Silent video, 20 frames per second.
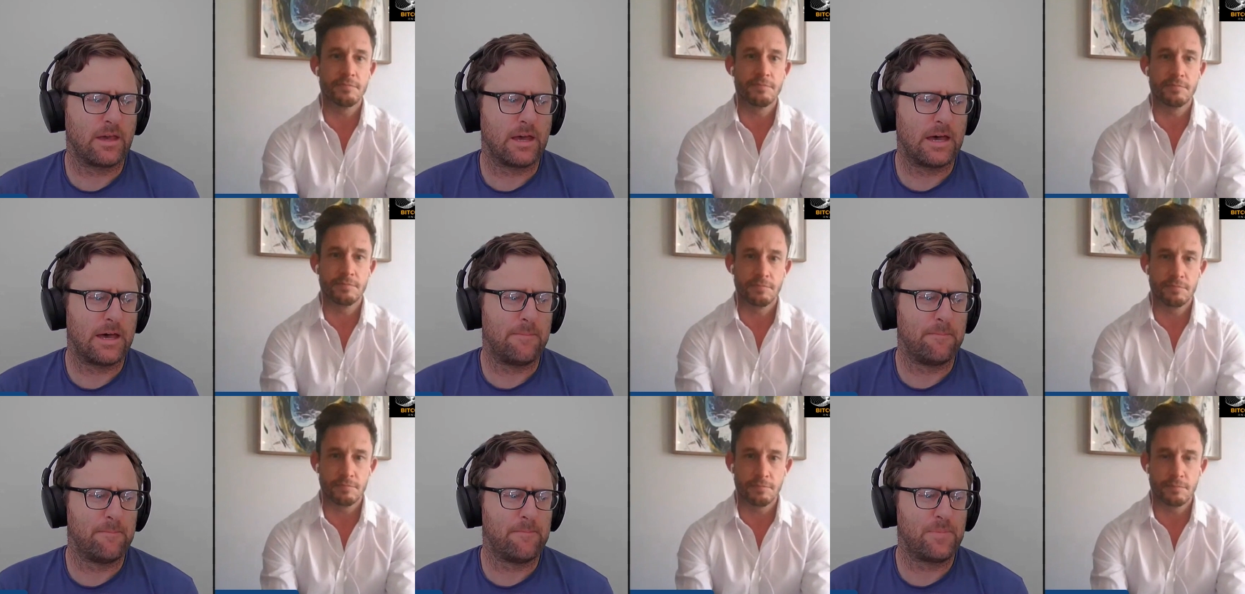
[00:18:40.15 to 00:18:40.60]

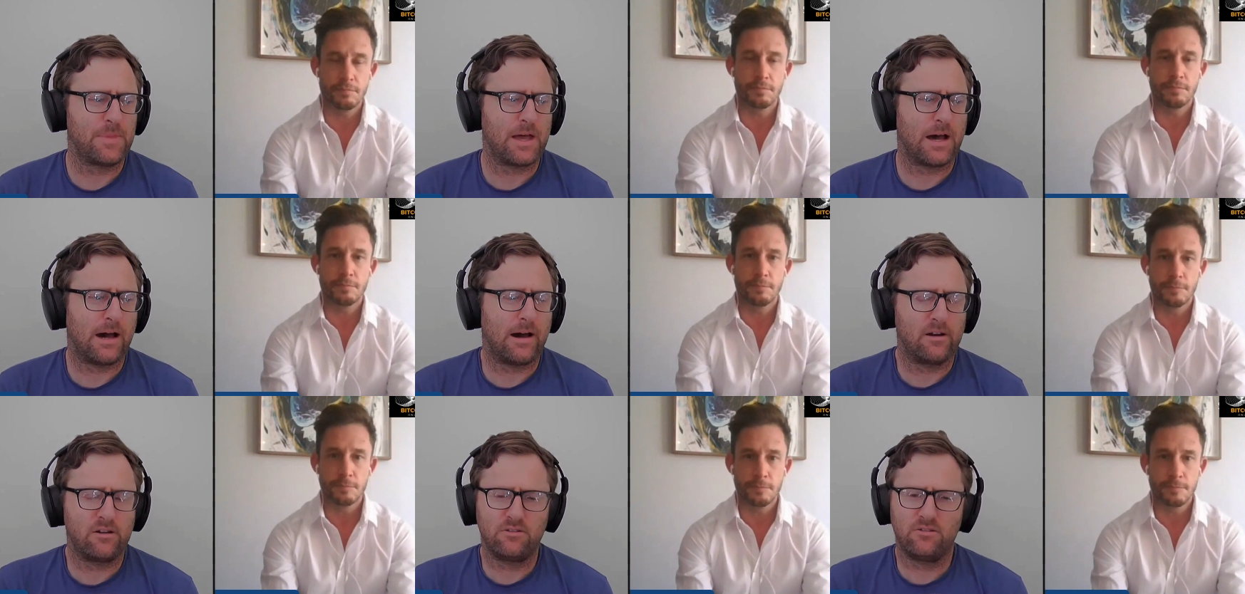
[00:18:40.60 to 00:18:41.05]
Speaker 1: Um,
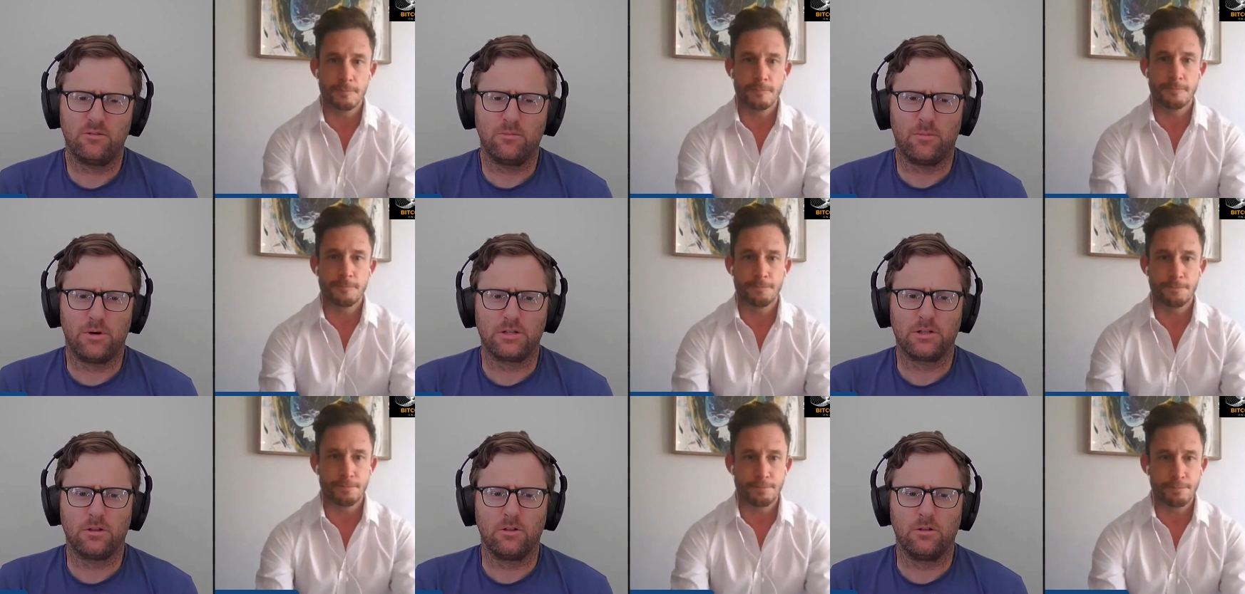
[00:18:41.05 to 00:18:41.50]
how does the
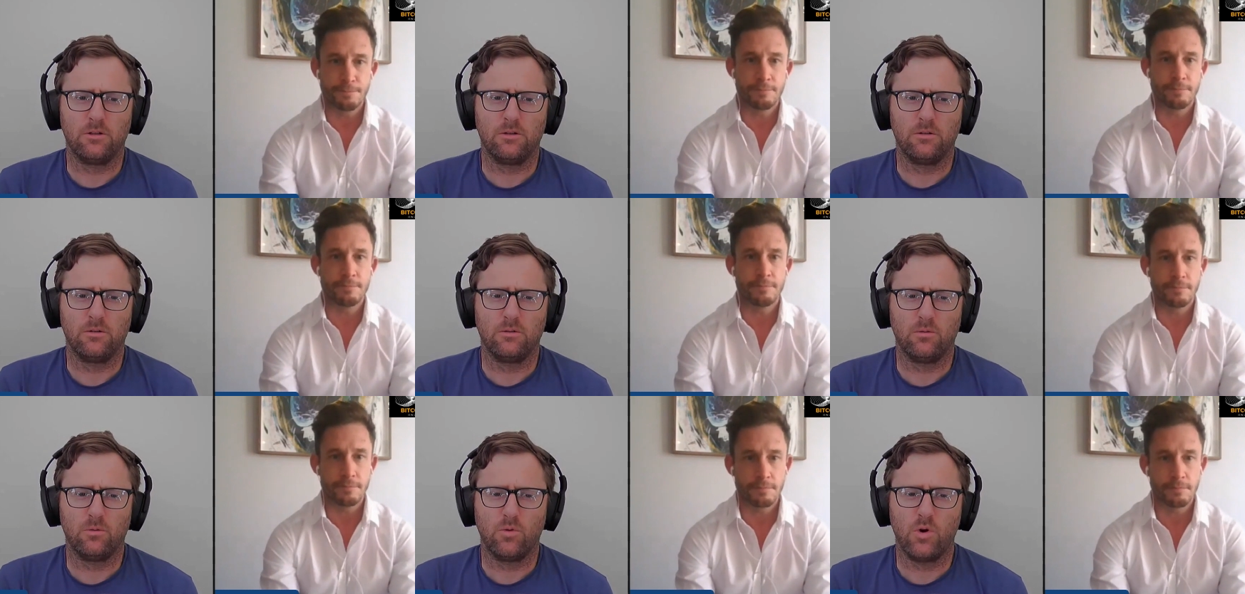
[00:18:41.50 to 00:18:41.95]

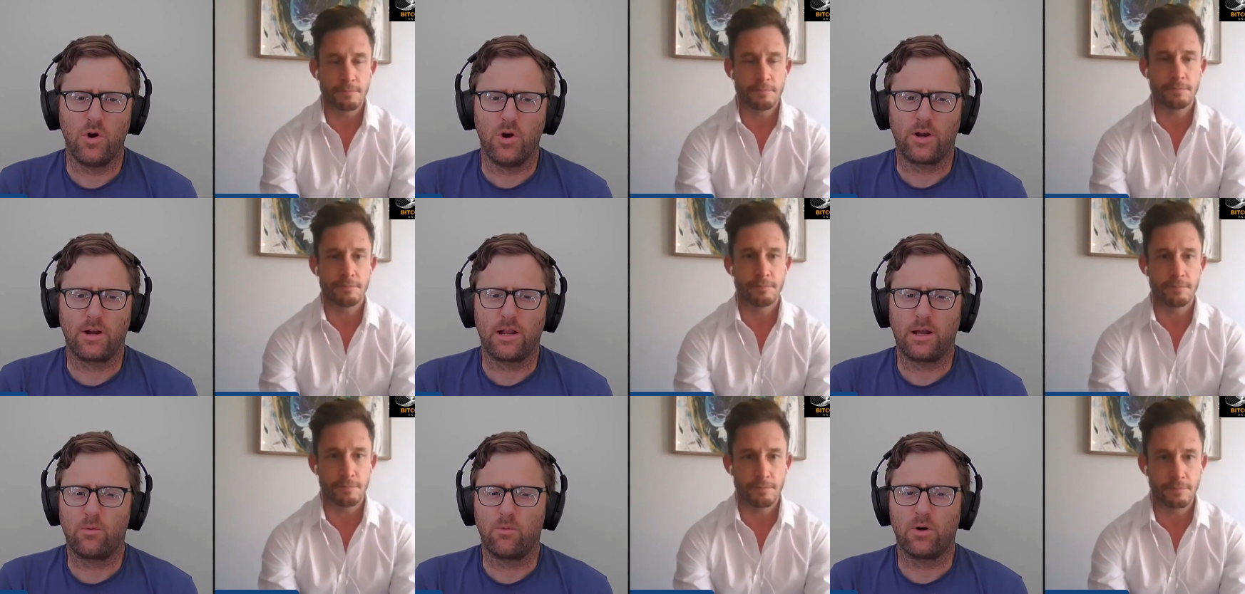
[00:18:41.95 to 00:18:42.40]
model
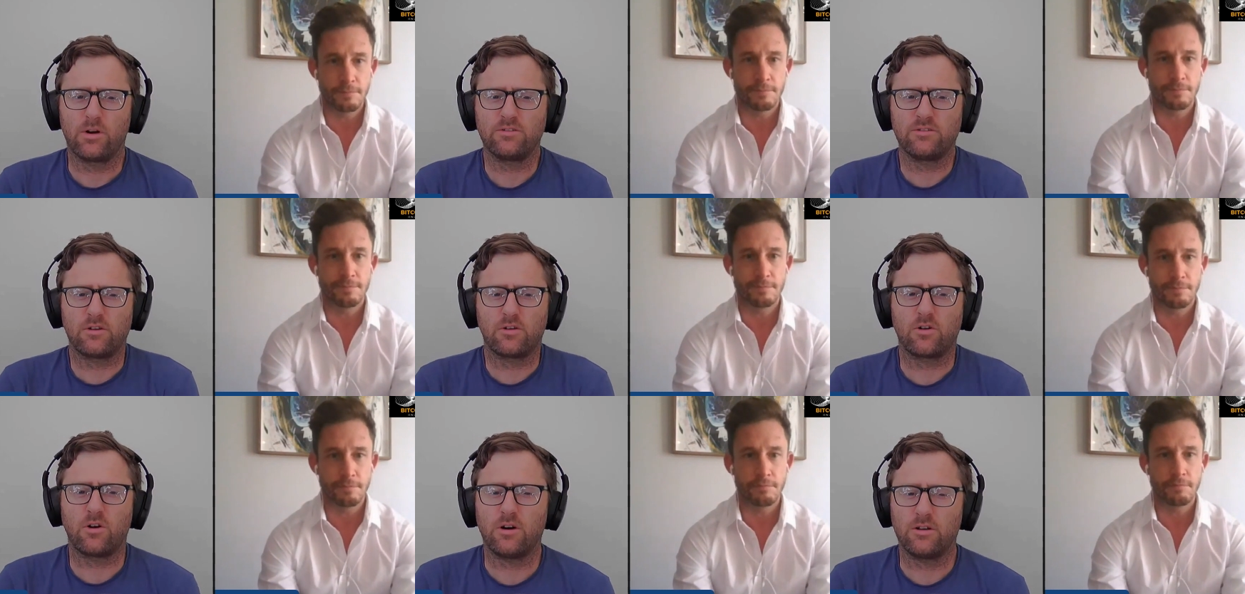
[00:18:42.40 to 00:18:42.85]
work? Like, what does
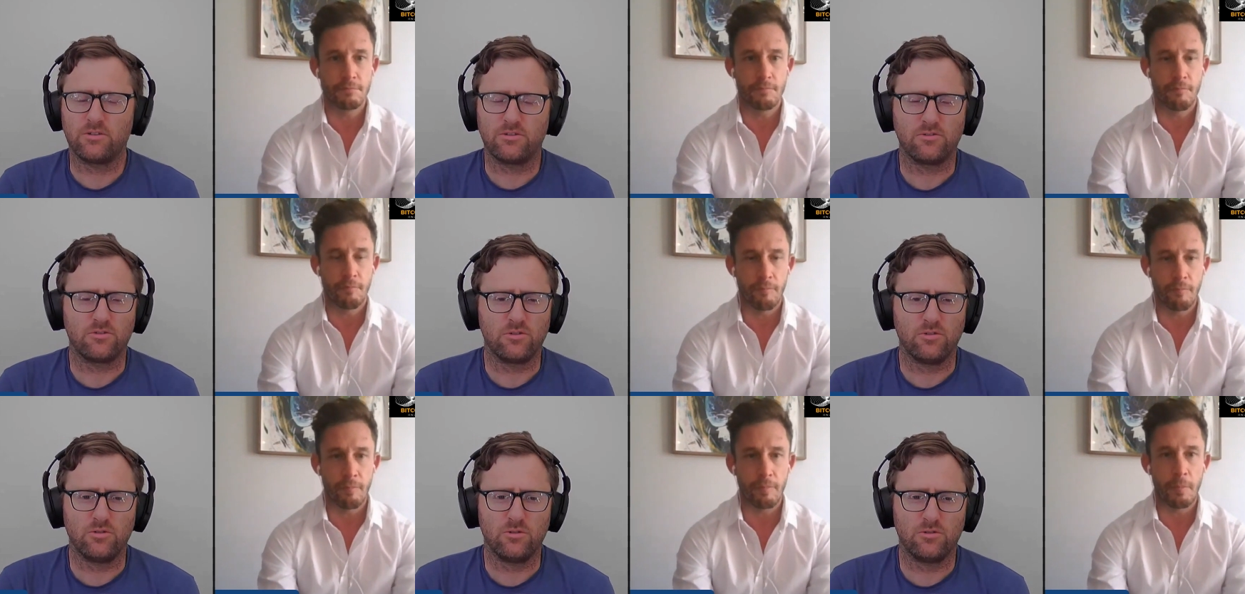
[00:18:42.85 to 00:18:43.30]
it cost
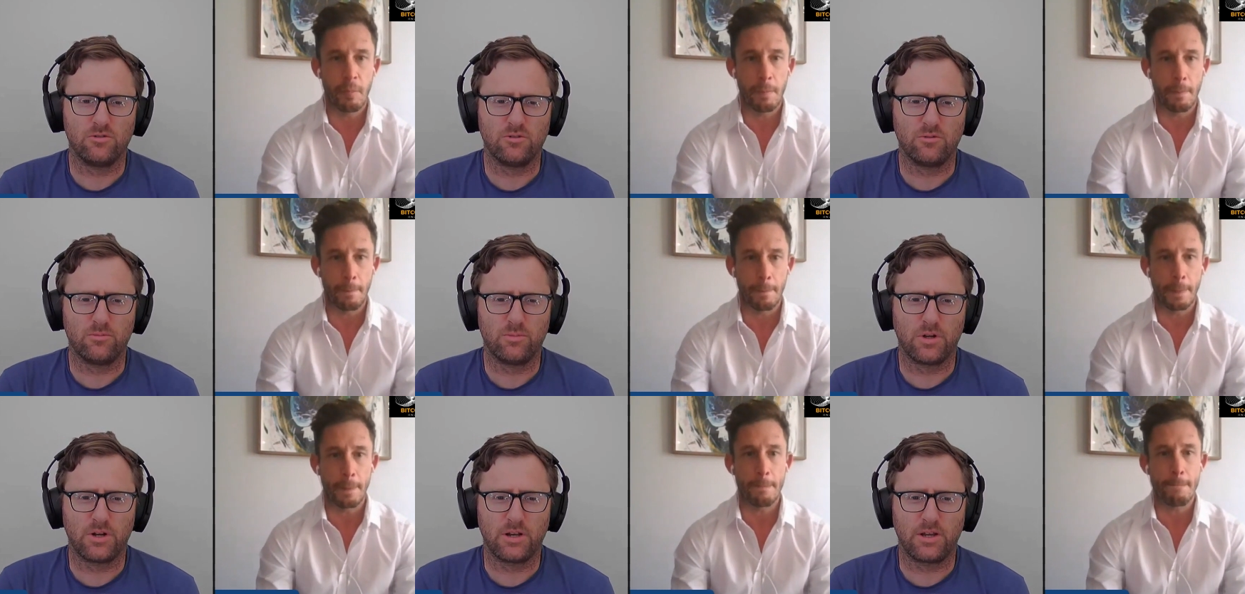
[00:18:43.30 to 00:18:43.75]
to to
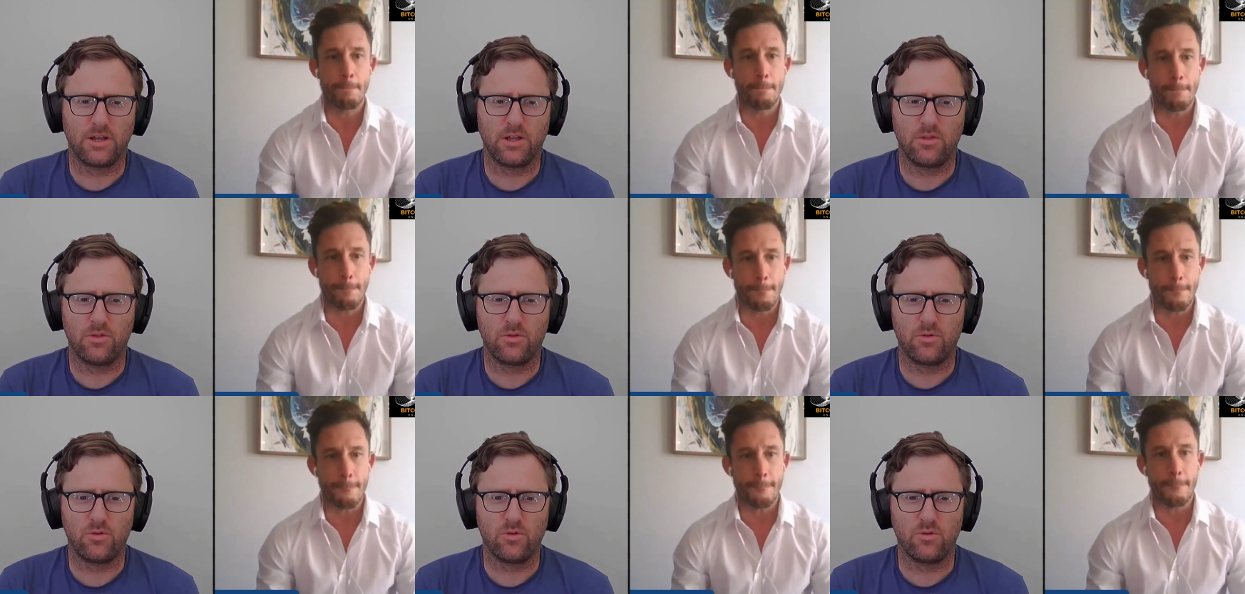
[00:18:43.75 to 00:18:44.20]
put a
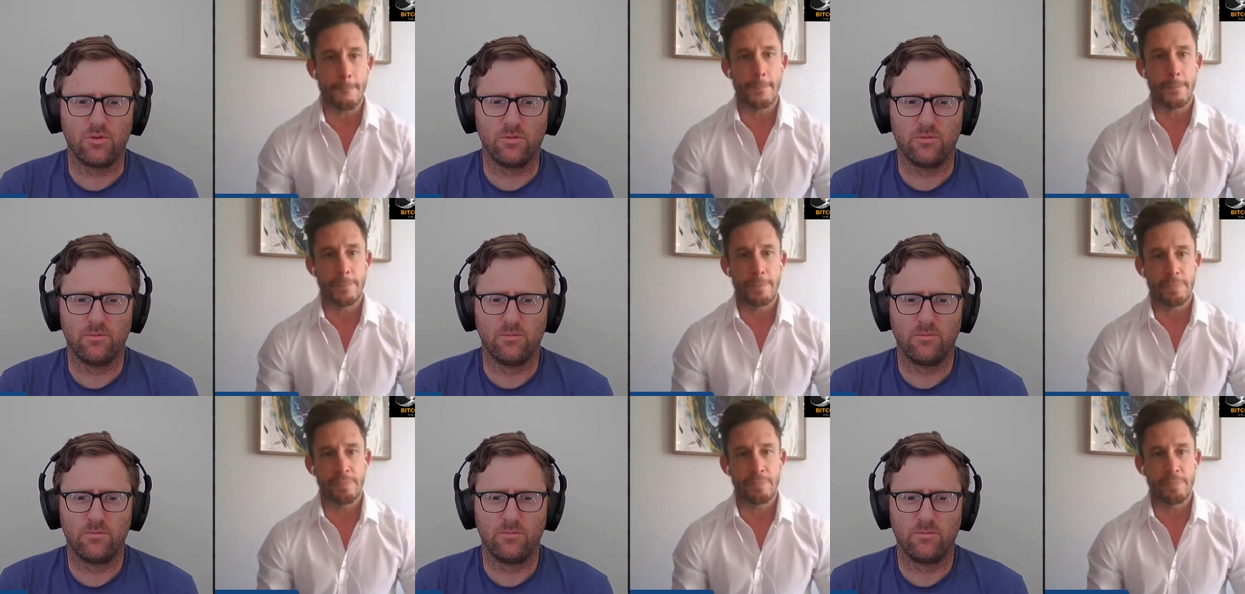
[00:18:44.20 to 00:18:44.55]
kid through